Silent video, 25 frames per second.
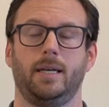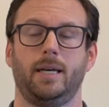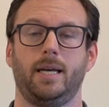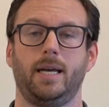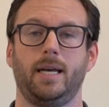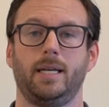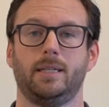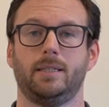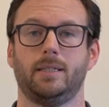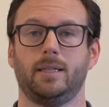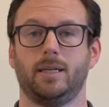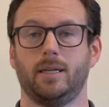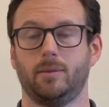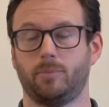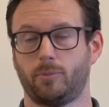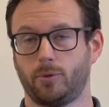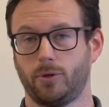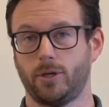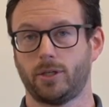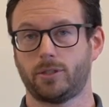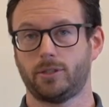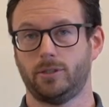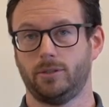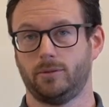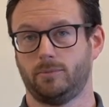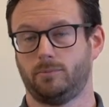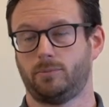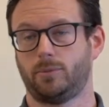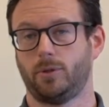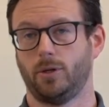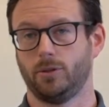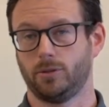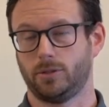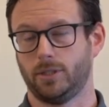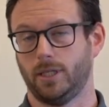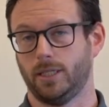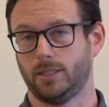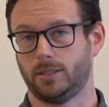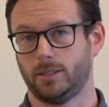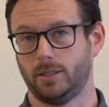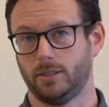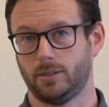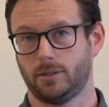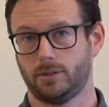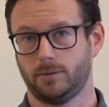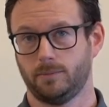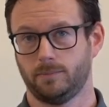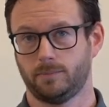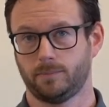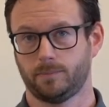and production
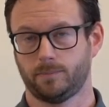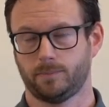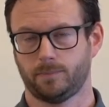processes.